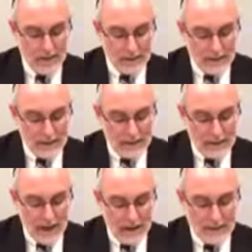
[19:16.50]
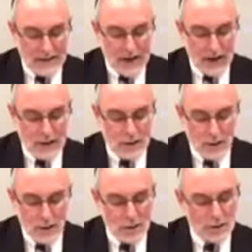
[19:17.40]
Kihi haisa
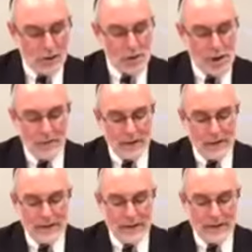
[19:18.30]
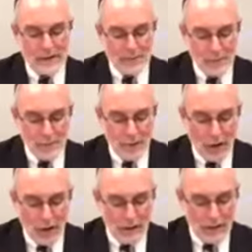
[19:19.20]
hashorish Lekulam because it is the root of
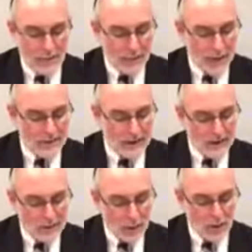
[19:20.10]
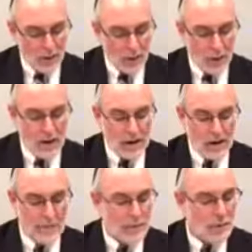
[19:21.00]
all of them. V'hashorish dekola
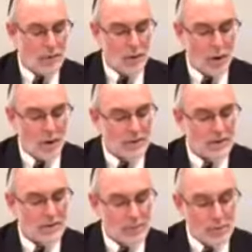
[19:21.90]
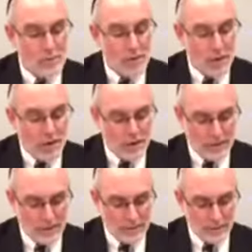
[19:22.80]
klipa kulo, it is the root of all
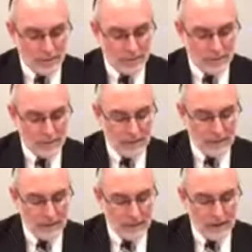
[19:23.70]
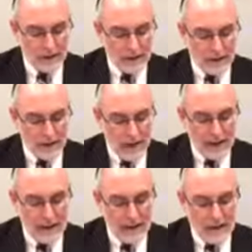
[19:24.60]
evil.
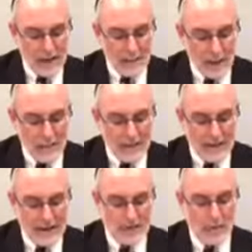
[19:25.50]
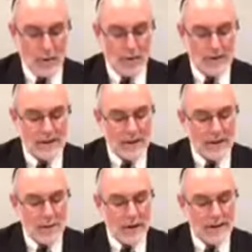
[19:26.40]
Lechain hayaba makas bechoros, and
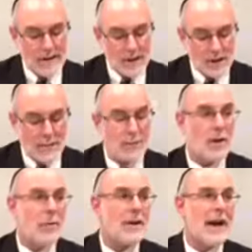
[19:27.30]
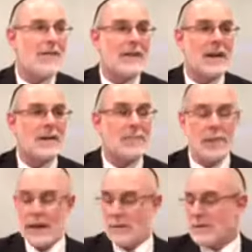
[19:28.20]
that's why in Egypt we had the tenth
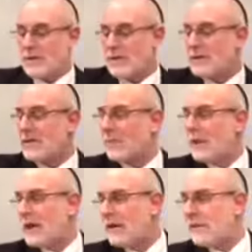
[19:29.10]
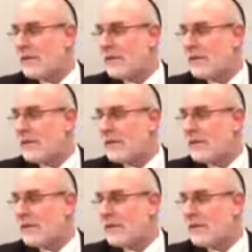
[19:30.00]
plague, which is, is the plague of the